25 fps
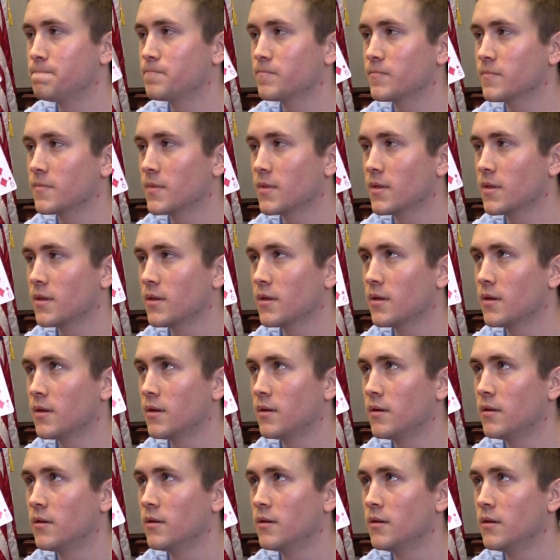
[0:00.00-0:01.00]

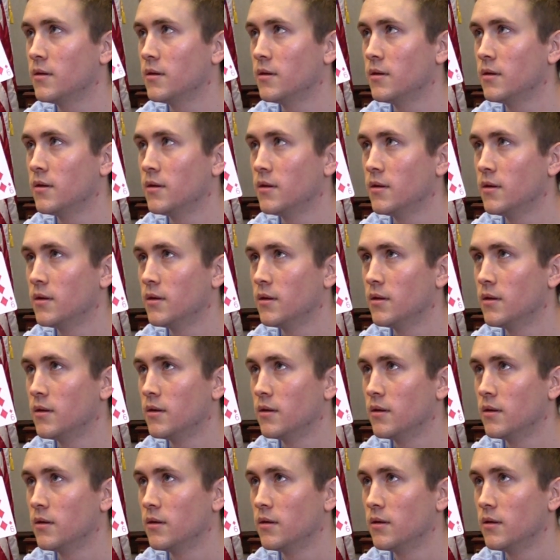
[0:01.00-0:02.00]

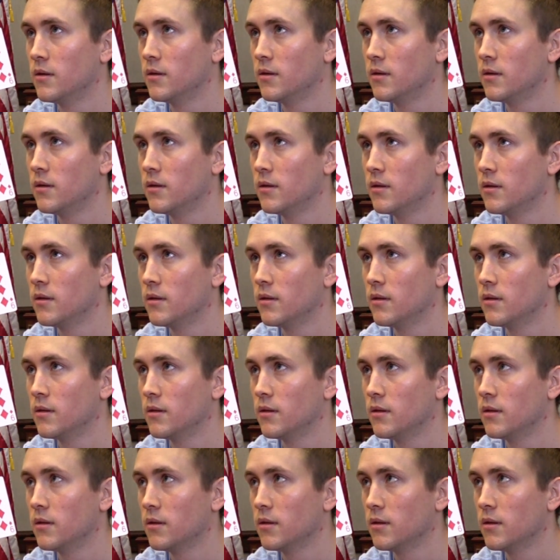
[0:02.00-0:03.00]

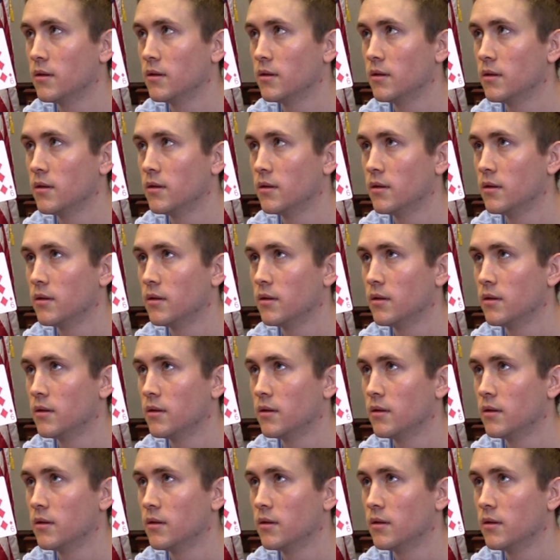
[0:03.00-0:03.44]
(no one is talking)